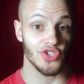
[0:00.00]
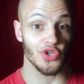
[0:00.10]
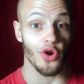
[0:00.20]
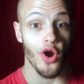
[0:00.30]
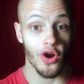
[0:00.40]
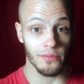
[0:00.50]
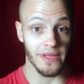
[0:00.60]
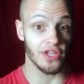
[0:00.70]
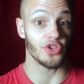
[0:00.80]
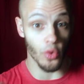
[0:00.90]
to your
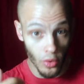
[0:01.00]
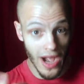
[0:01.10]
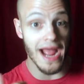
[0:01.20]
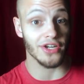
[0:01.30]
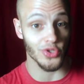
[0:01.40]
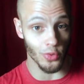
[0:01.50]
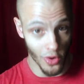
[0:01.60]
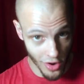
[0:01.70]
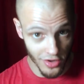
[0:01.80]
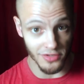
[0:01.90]
heartbeat, your actual
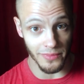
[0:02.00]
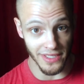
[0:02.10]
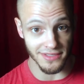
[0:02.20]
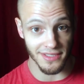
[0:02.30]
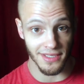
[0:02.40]
heartbeat,